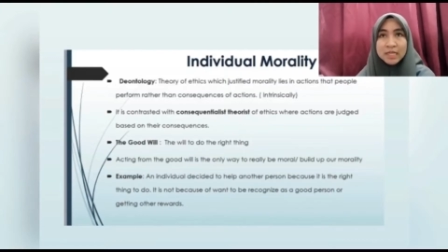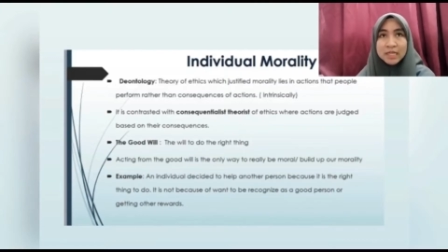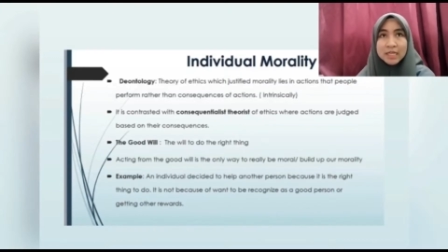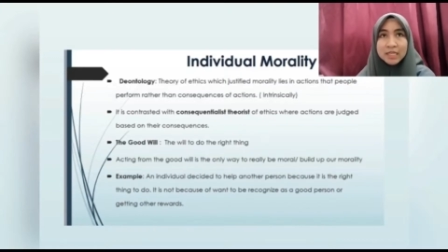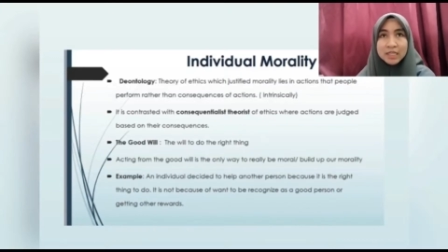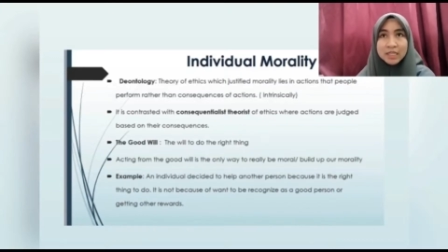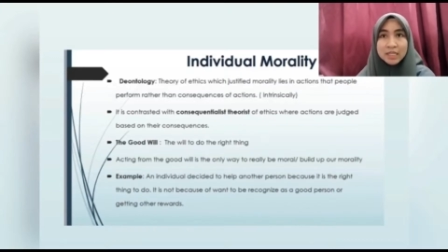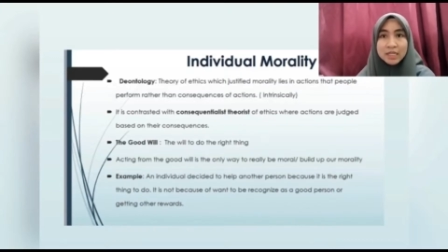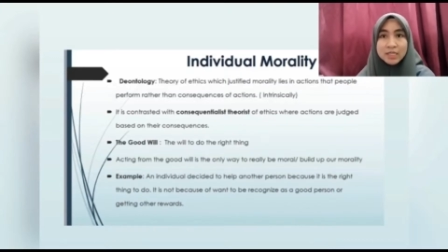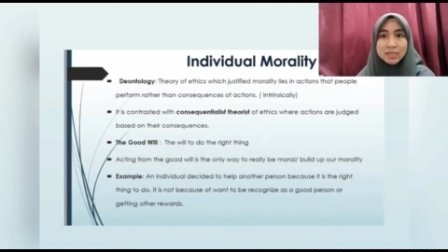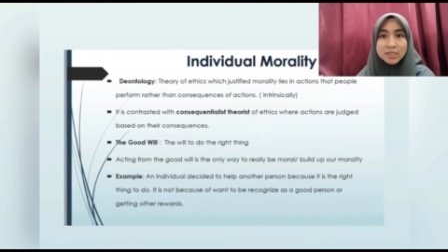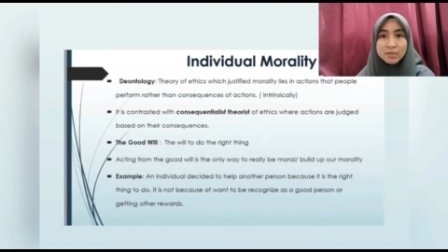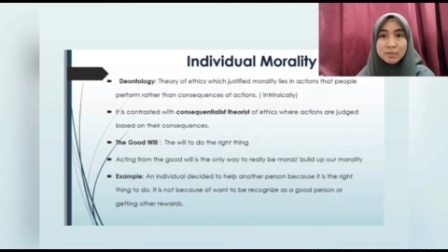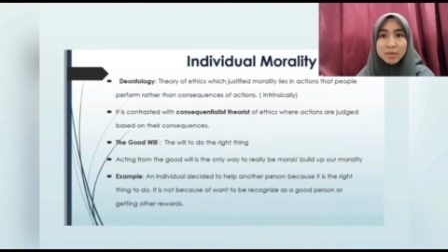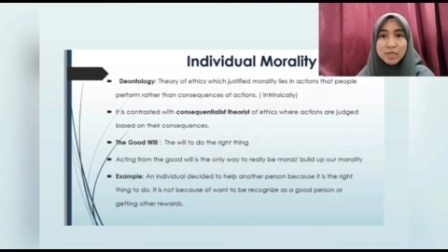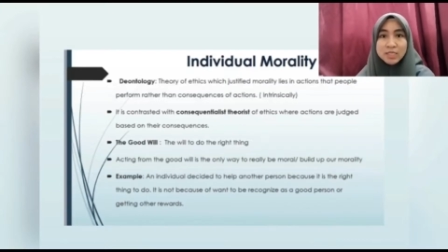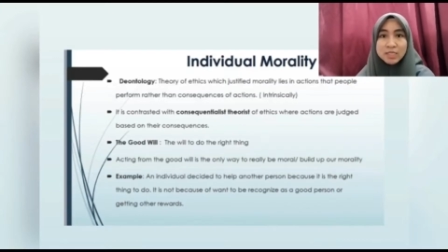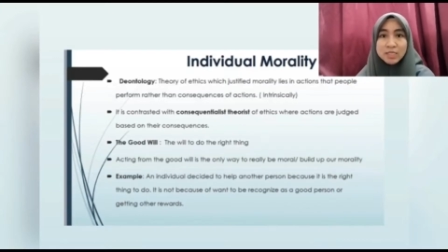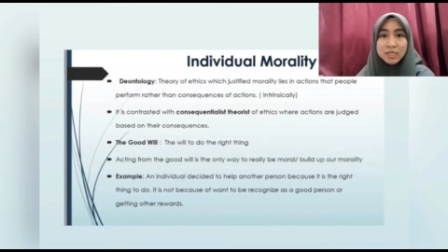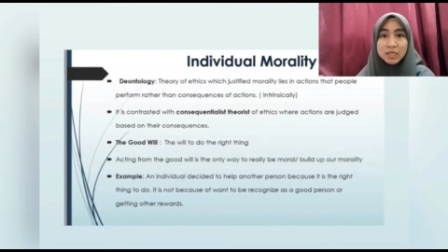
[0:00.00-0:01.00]
It is
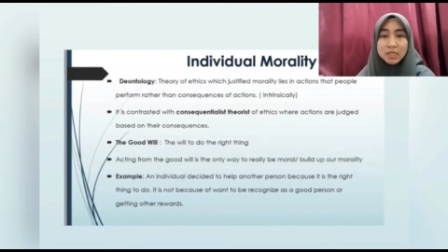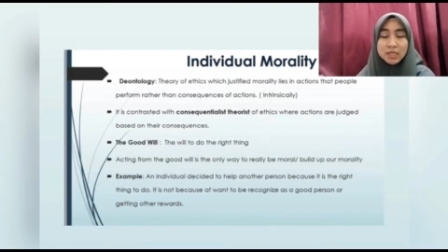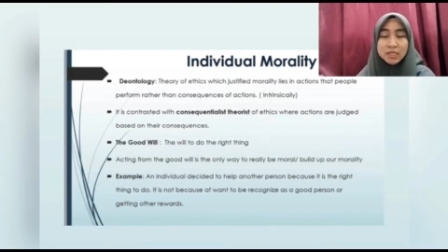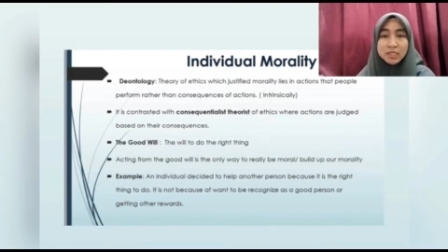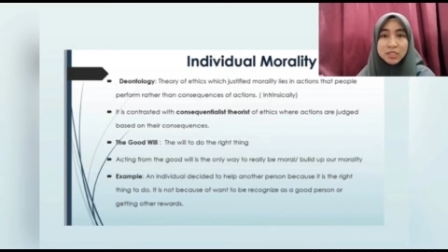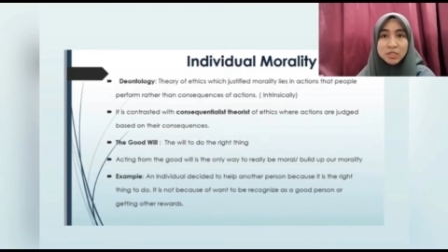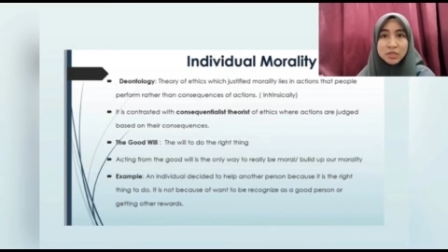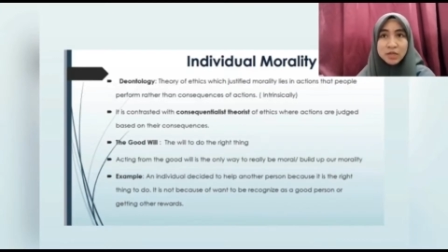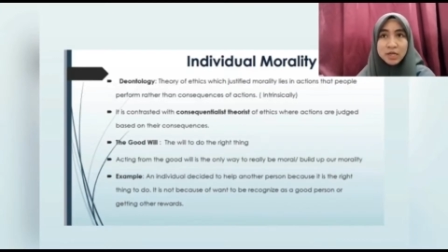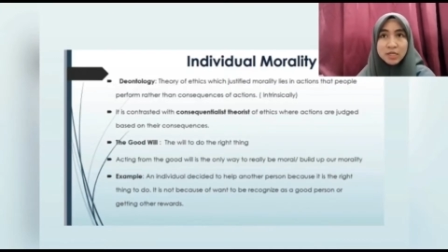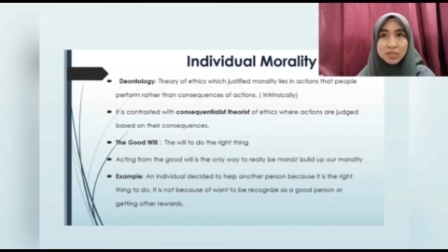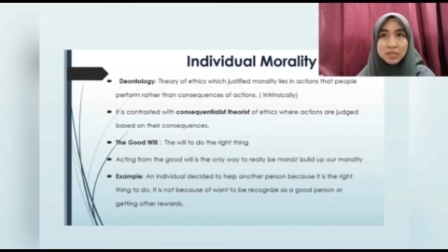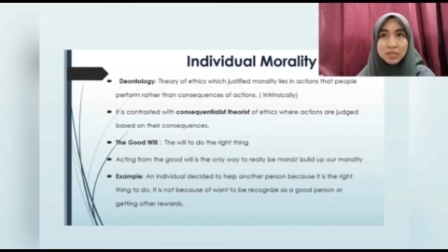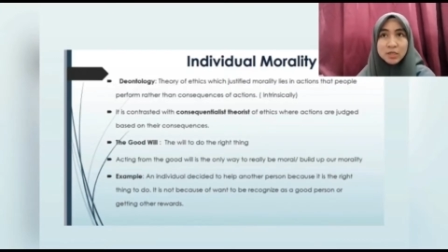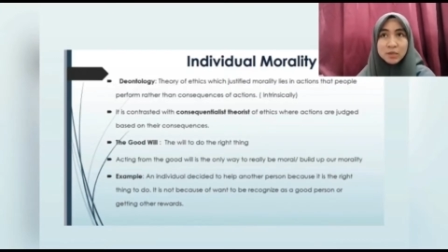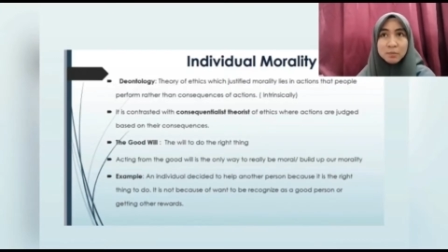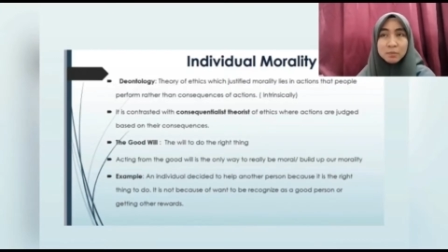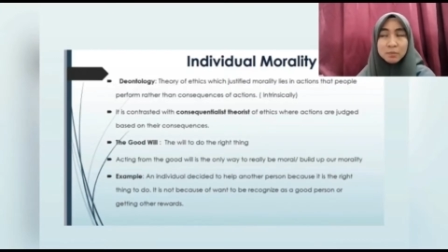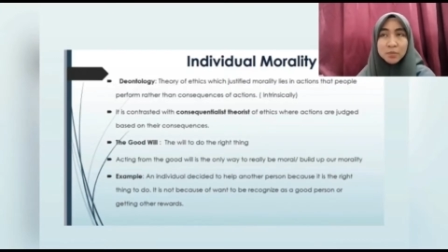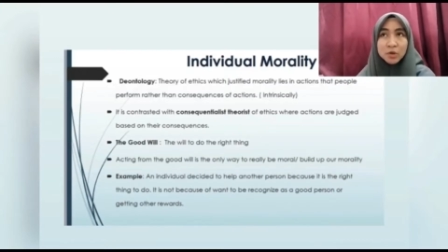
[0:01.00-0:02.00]
basically
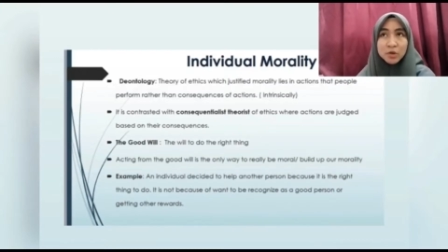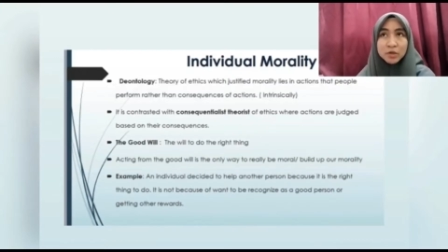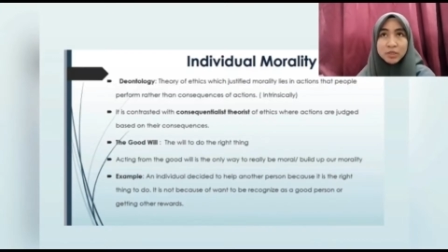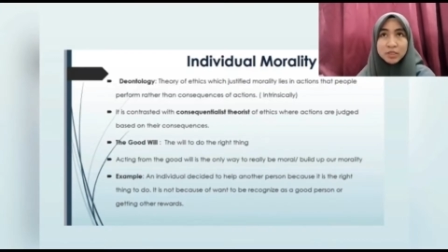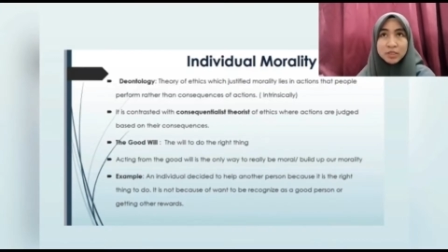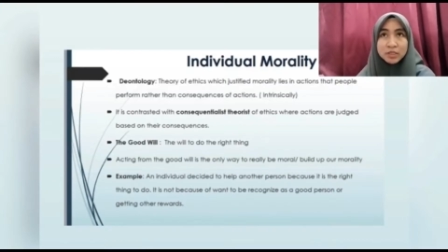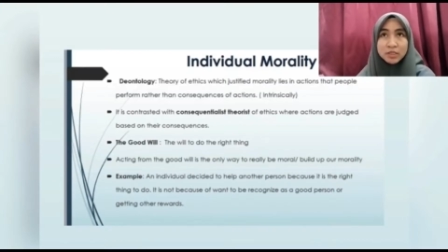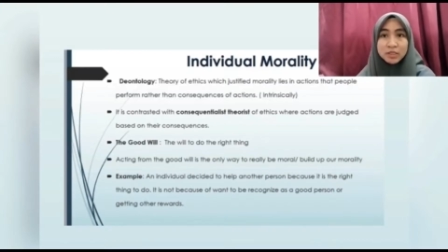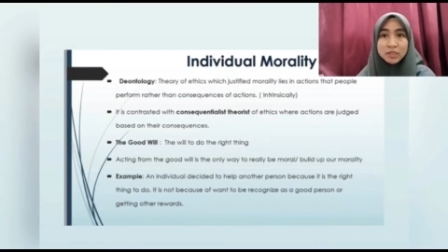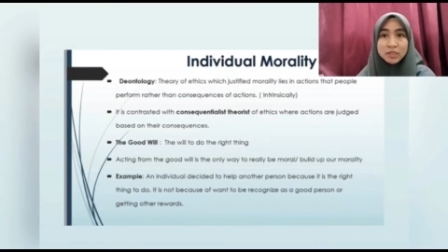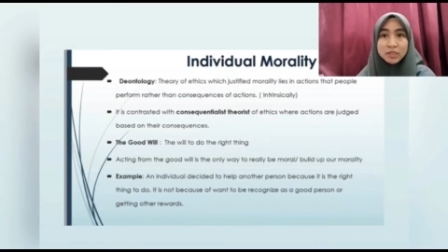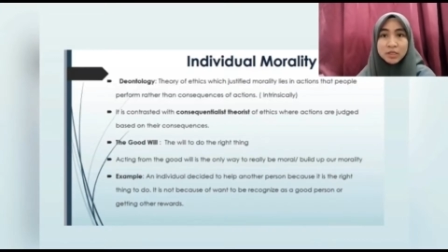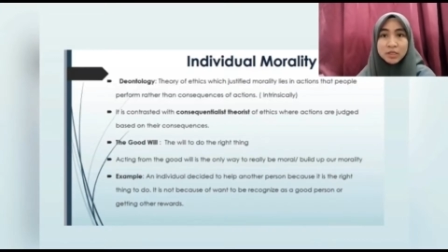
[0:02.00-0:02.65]
stressed upon